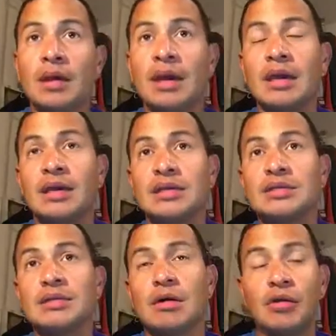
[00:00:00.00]

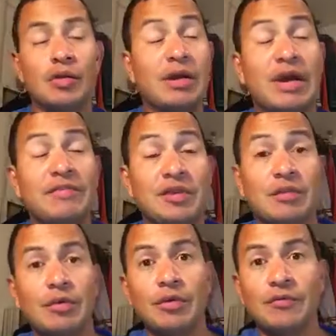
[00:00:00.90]
And although I don't have the
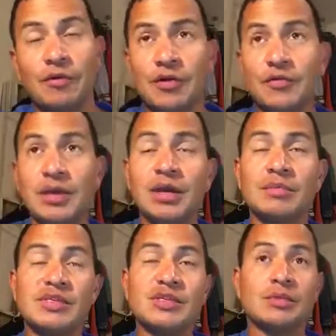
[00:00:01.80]
number in front of me,
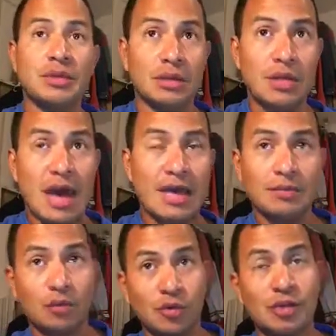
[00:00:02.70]
I'm assuming
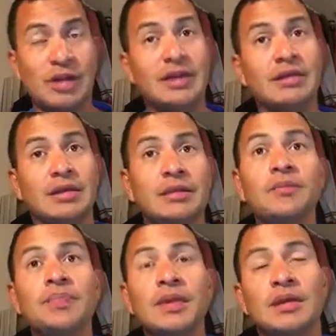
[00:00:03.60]
that more than likely
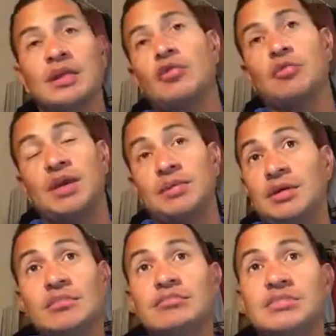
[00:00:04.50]
there were
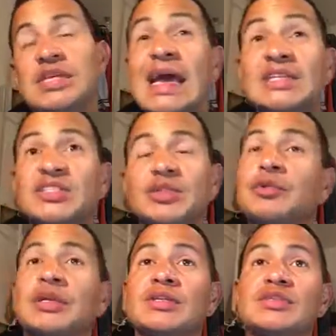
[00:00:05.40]
maybe 10
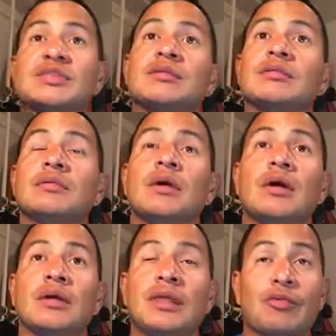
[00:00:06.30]
students
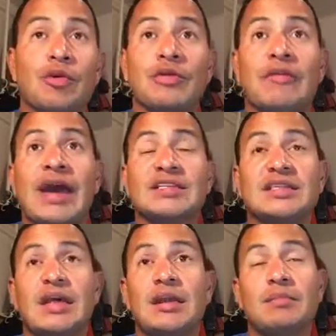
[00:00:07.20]
that were
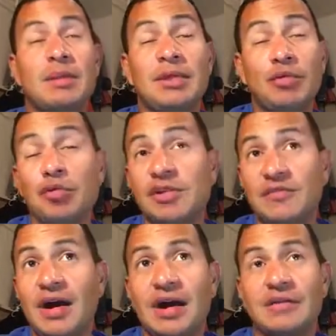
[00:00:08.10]
unvaccinated. Maybe there were only
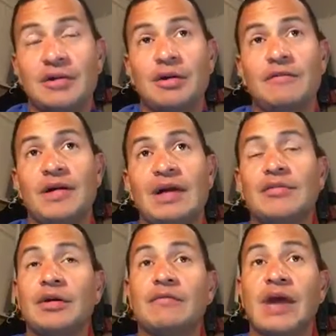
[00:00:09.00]
5, and all
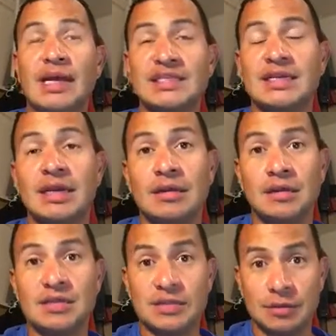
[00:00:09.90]
5
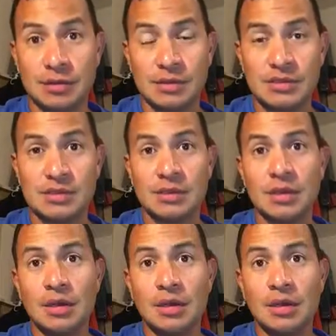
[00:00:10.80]
unvaccinated students